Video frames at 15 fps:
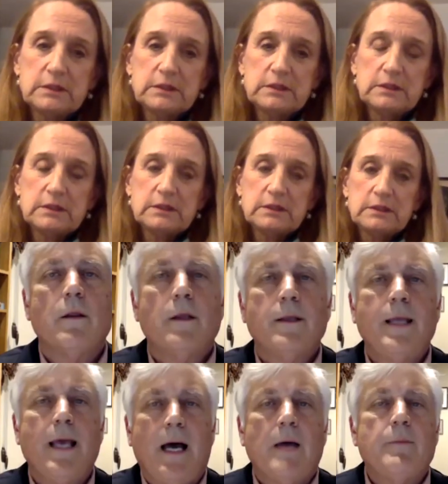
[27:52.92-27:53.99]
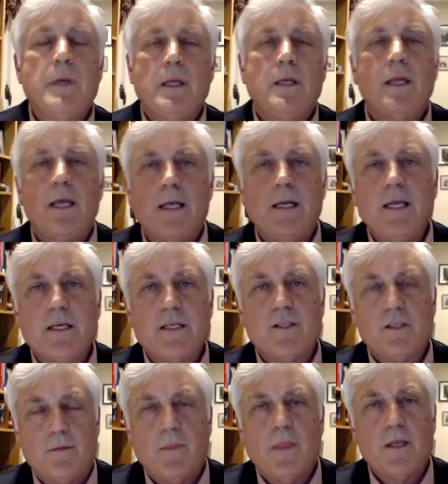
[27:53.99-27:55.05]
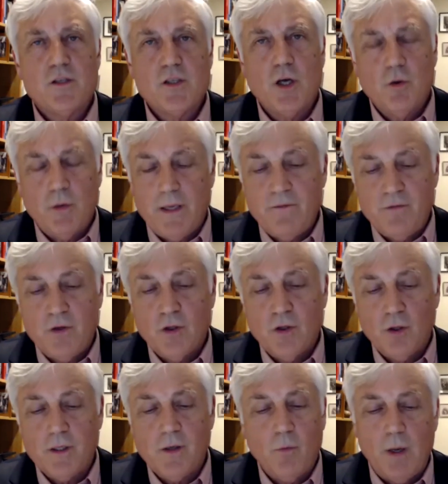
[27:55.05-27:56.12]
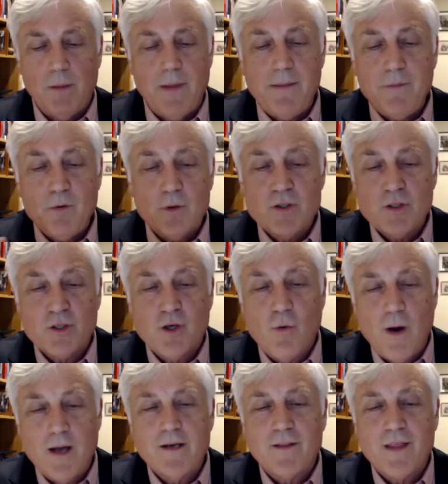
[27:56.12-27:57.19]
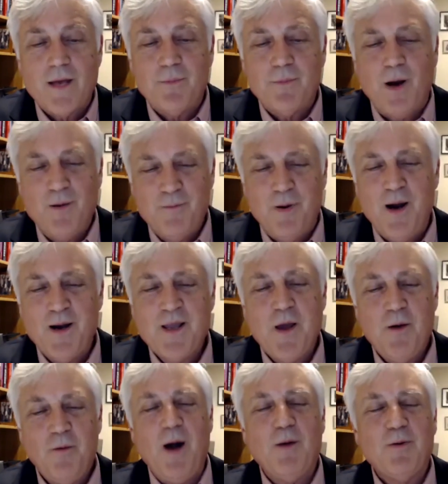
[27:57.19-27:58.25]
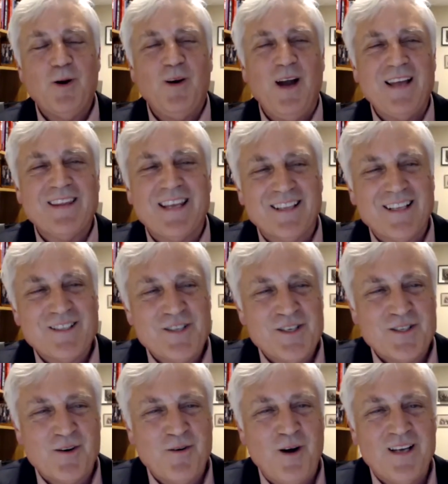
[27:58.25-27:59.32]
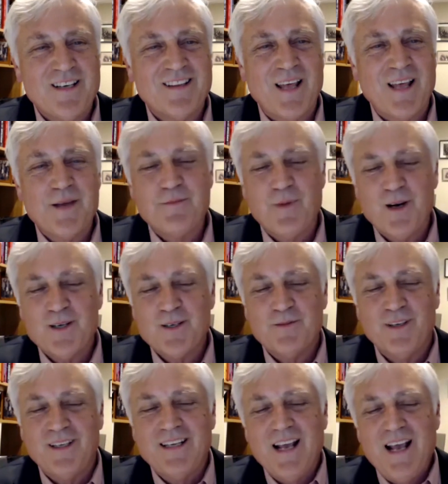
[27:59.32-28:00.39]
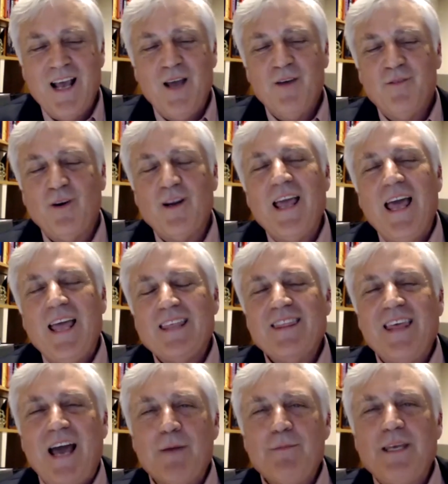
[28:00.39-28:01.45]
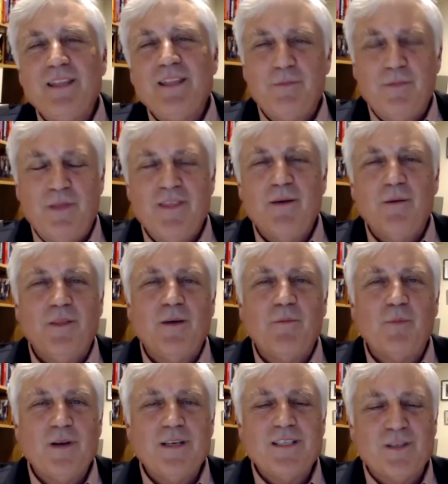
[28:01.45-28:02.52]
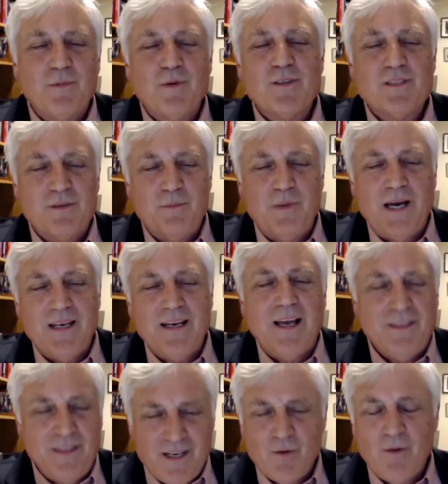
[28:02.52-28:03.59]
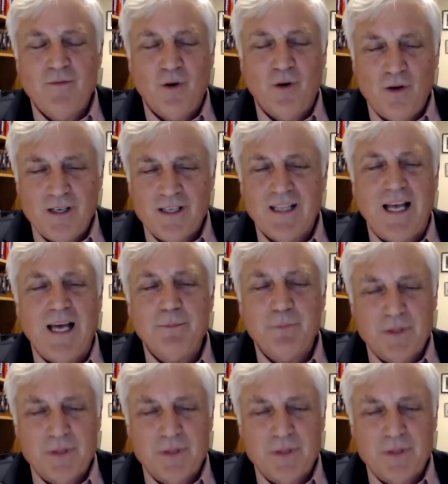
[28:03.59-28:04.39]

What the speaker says: Well, yeah, I mean, it is. So if you look, well, maybe we should go on to that. While we're on that, let's just go on to that part of it. I mean, the principles about, I think we've heard it a lot, but